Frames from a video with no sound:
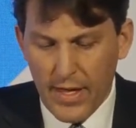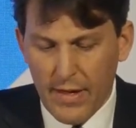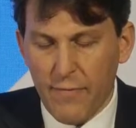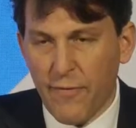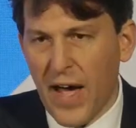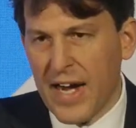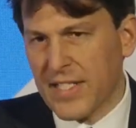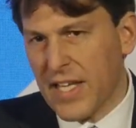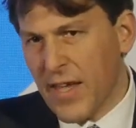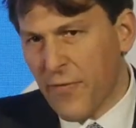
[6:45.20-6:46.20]
In
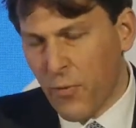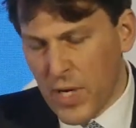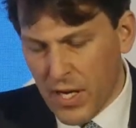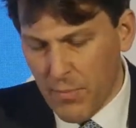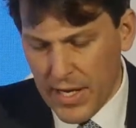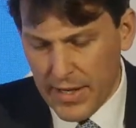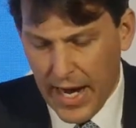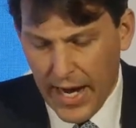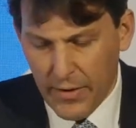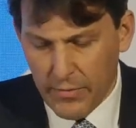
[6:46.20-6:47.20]
fact, if we commit
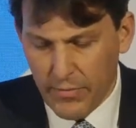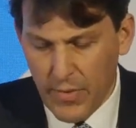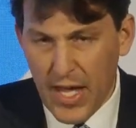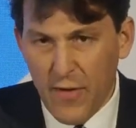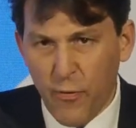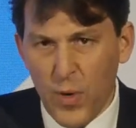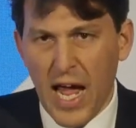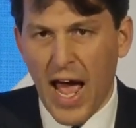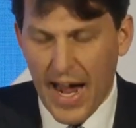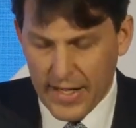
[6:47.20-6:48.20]
now, if
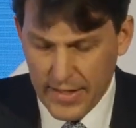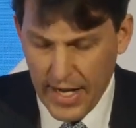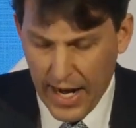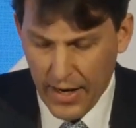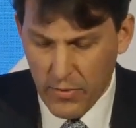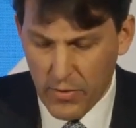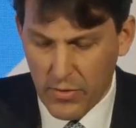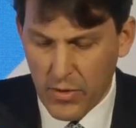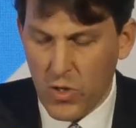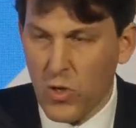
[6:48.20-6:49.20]
we act now,
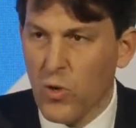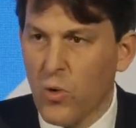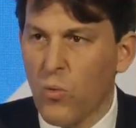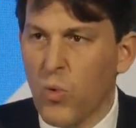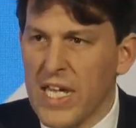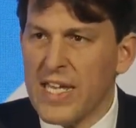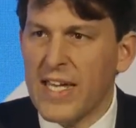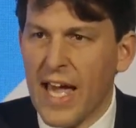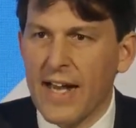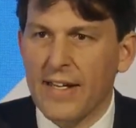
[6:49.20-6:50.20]
we
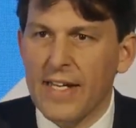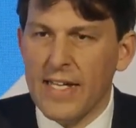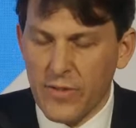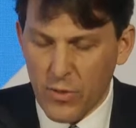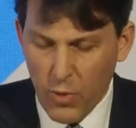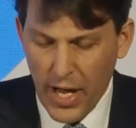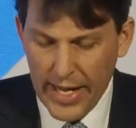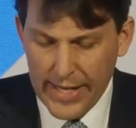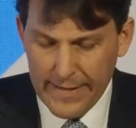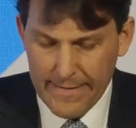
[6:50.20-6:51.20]
can lead the way.